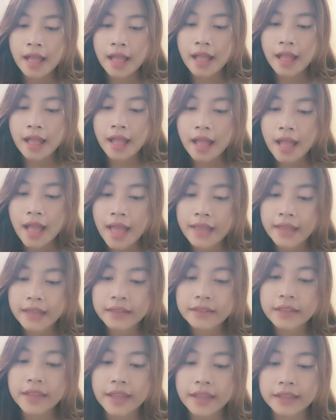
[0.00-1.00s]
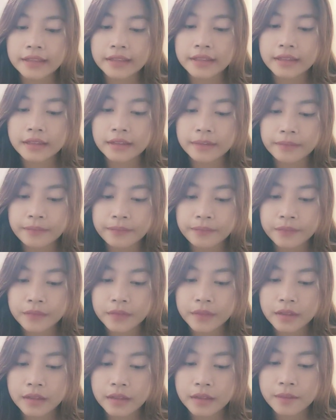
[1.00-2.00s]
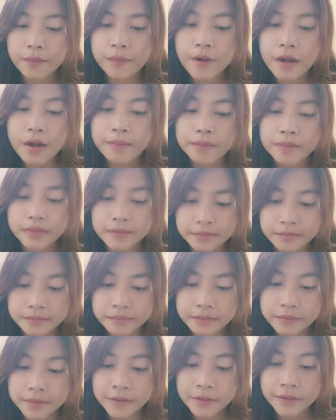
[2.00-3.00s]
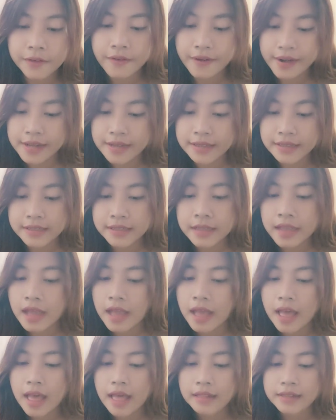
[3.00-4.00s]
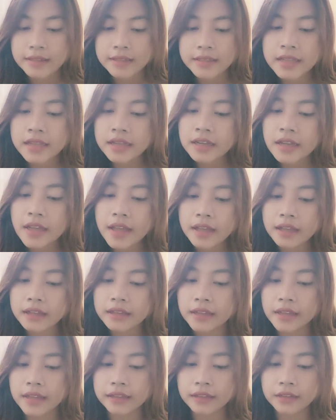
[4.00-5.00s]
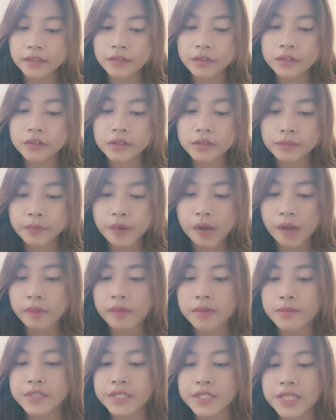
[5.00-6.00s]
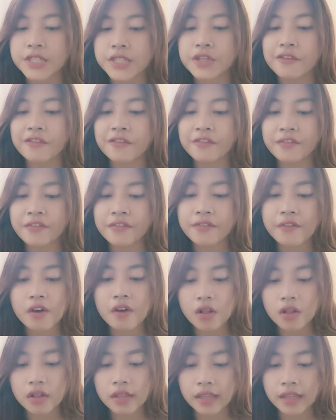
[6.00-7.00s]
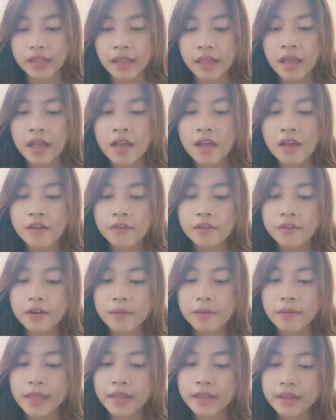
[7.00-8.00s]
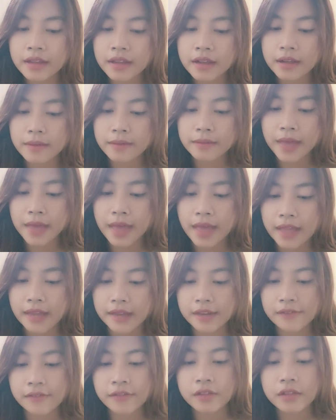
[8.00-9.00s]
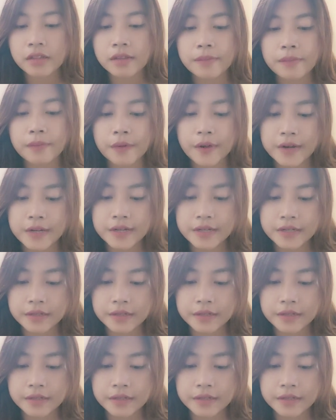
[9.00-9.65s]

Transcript: Highlight problem phrase. The study highlights rural problems such as falling farm income and developers